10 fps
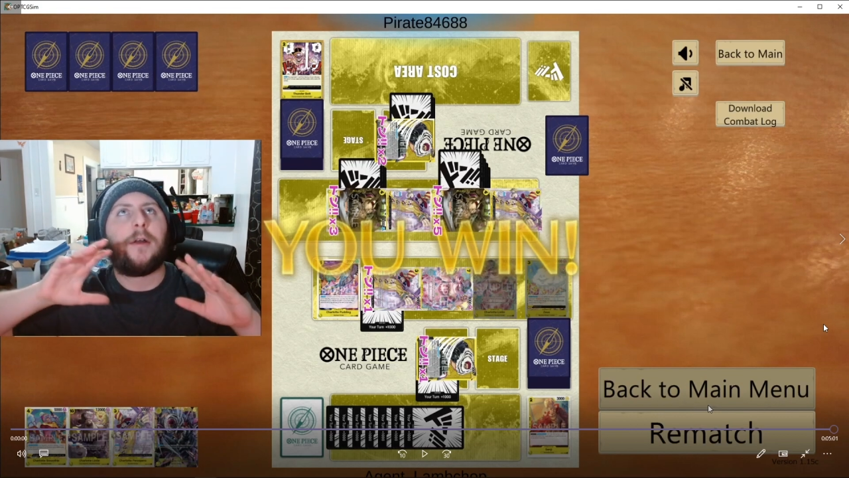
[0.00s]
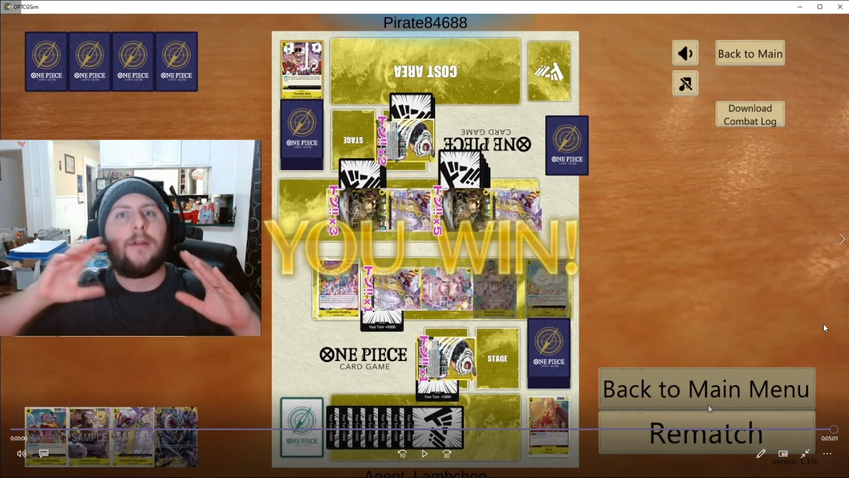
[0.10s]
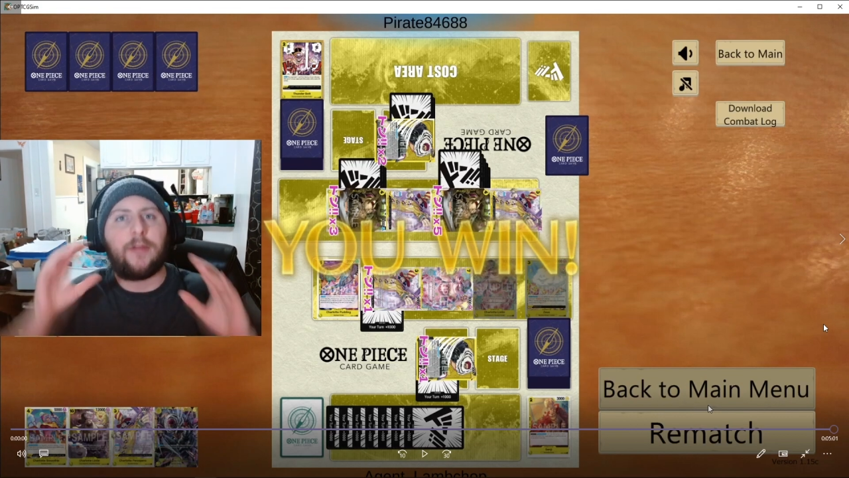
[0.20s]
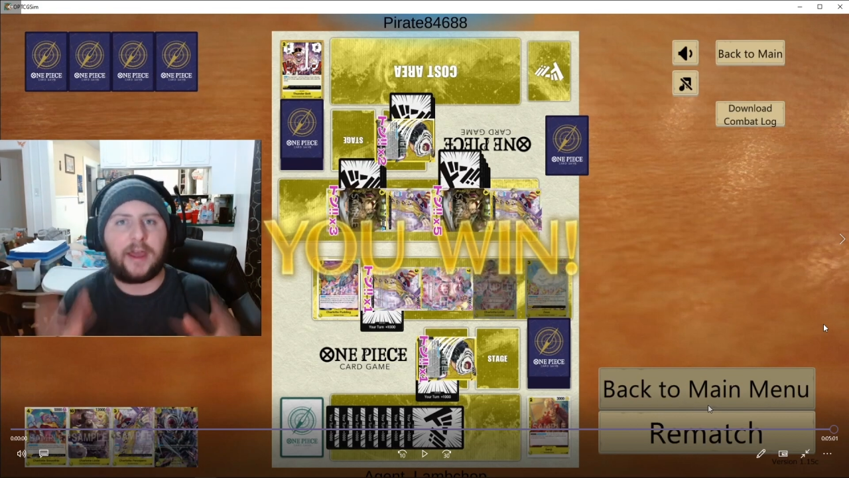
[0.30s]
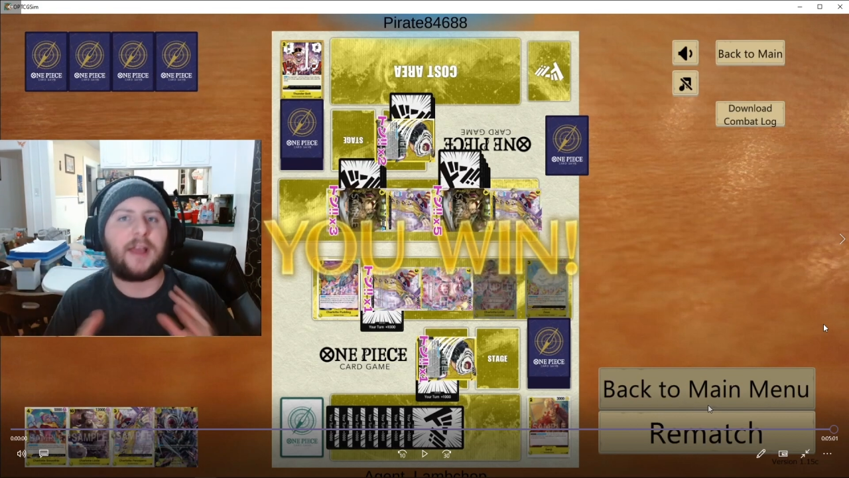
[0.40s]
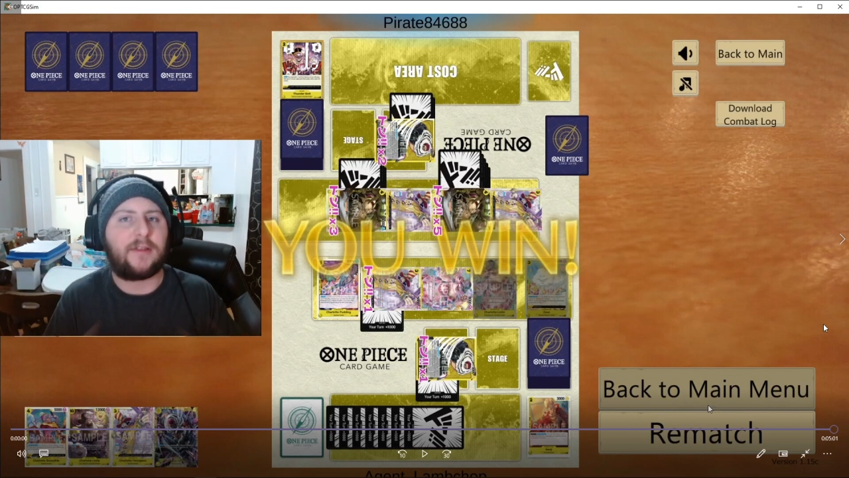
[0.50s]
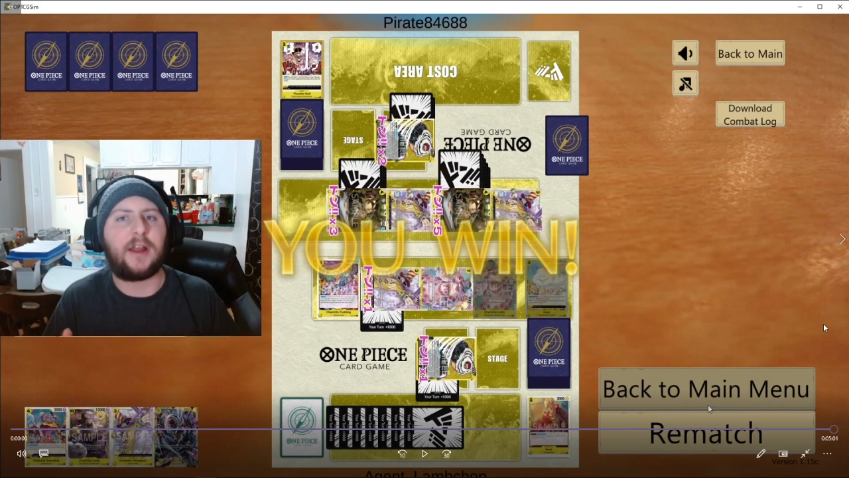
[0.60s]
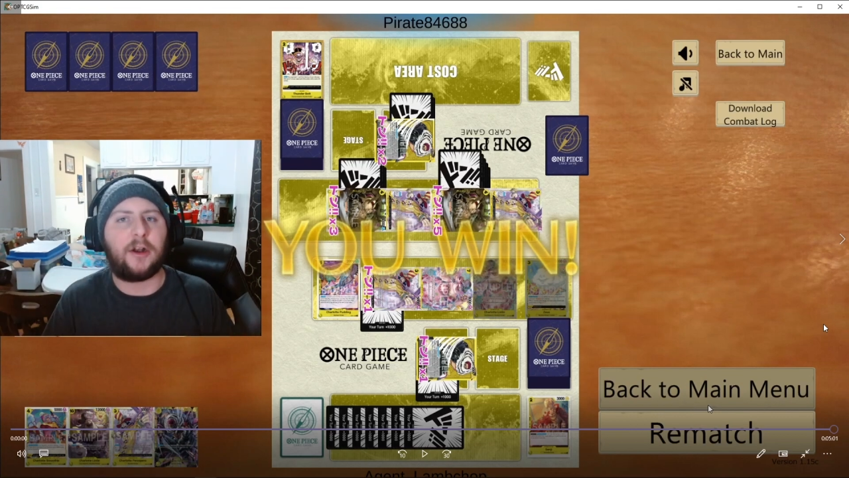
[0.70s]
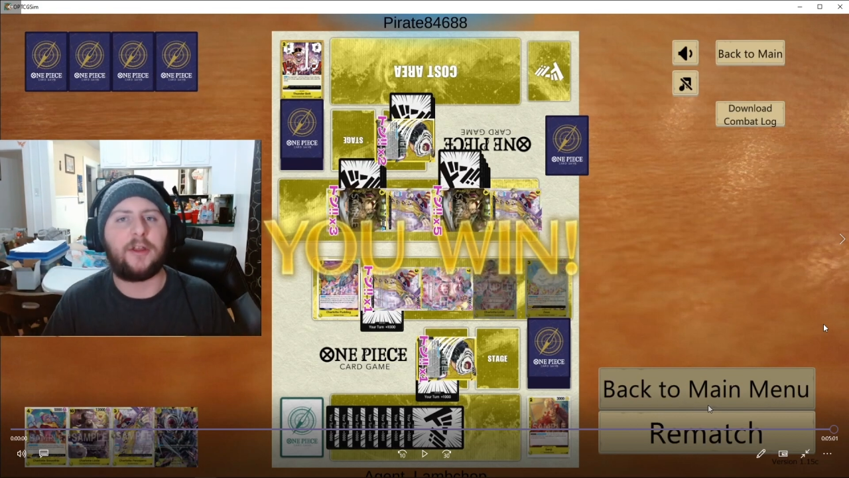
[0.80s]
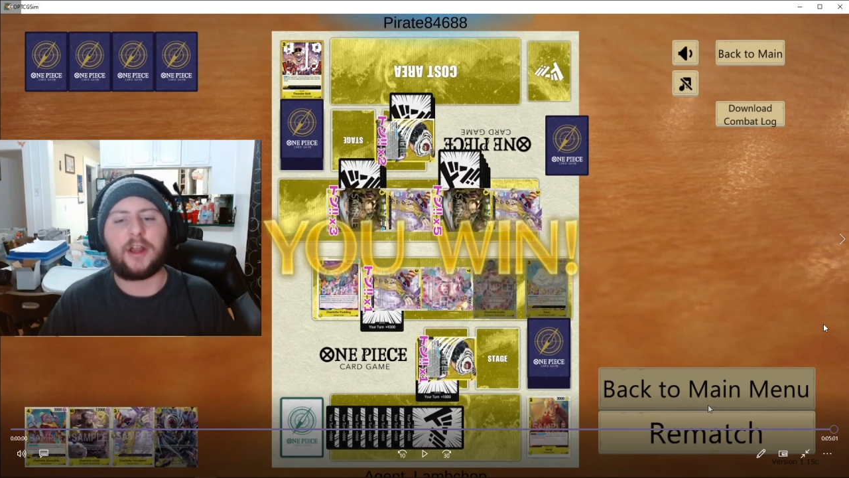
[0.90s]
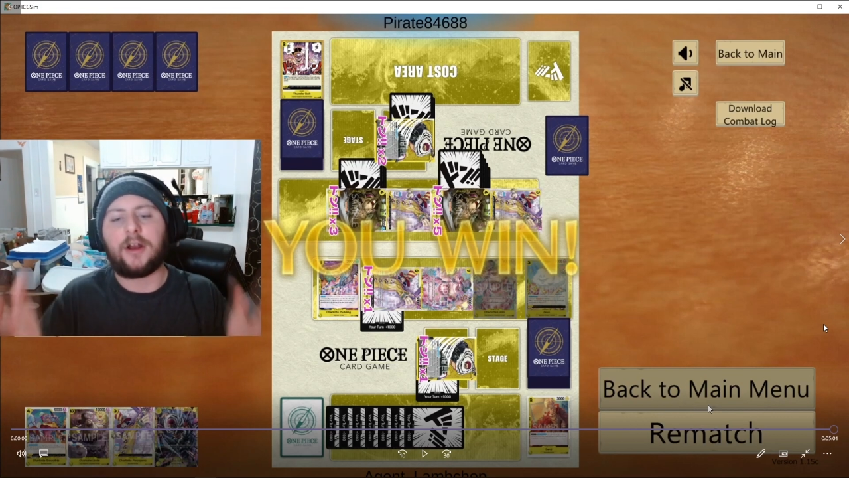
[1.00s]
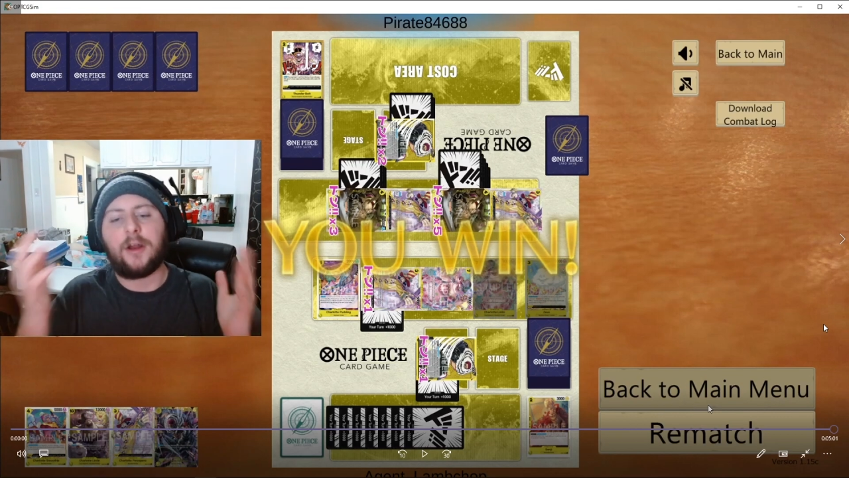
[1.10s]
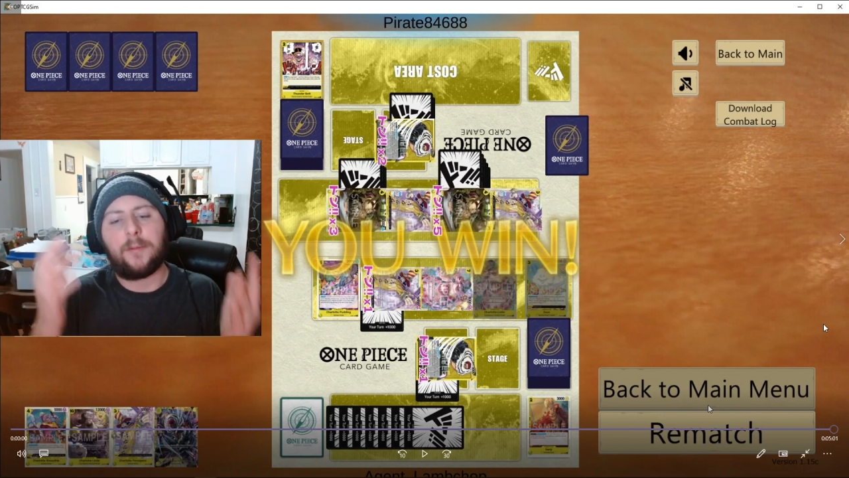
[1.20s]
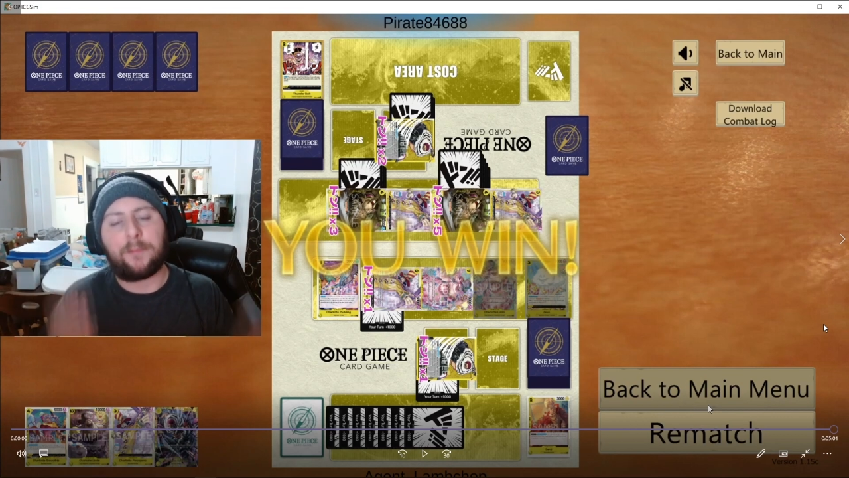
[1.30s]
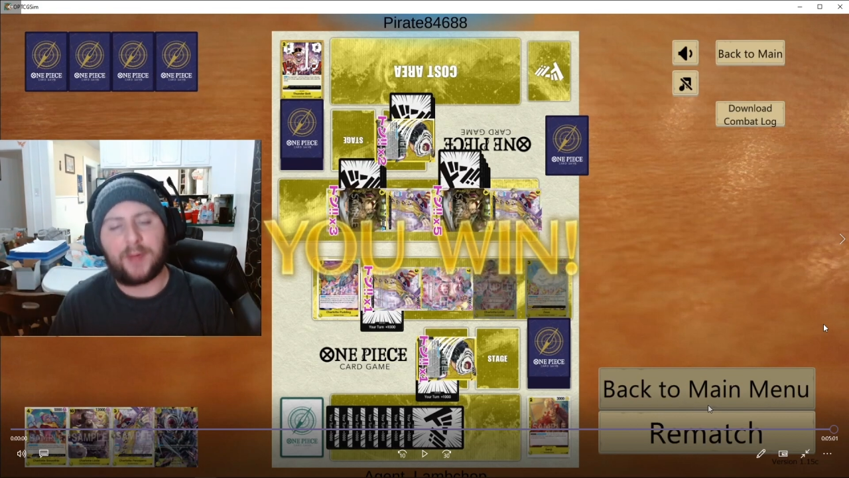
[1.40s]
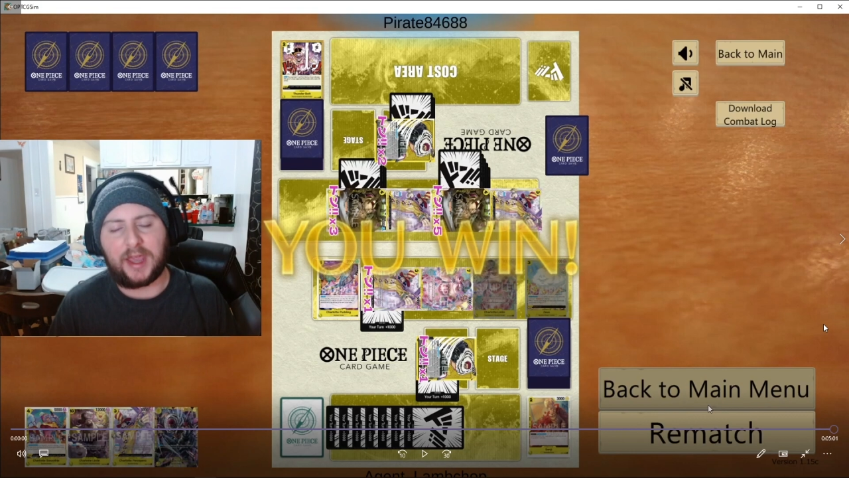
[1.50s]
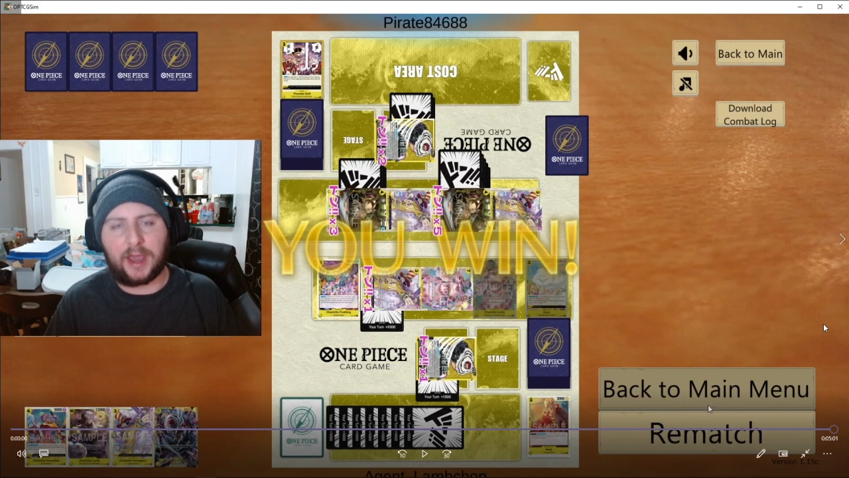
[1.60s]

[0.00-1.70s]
like I said earlier, being